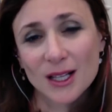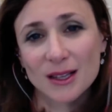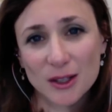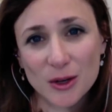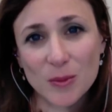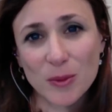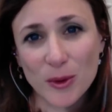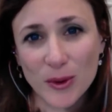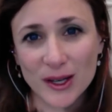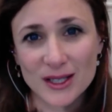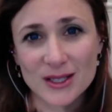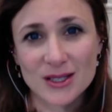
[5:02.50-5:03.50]
little
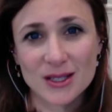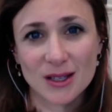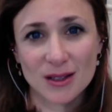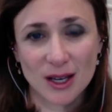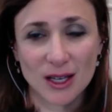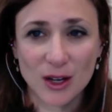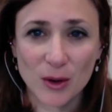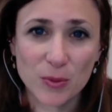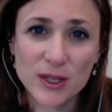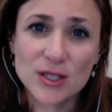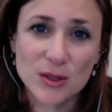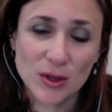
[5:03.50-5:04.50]
boys you know
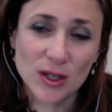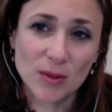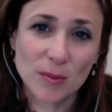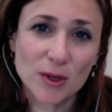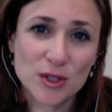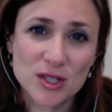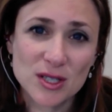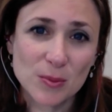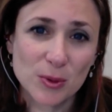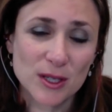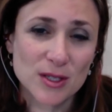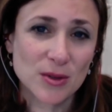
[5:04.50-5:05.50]
preschool emerges in
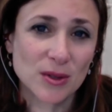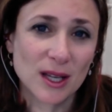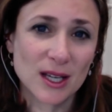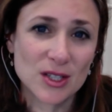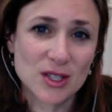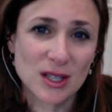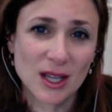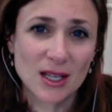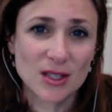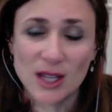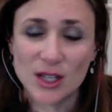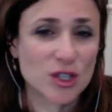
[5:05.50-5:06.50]
preschool age and
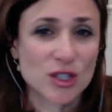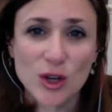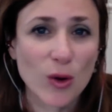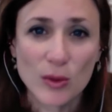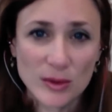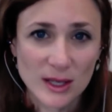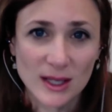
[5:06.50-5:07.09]
they they just don't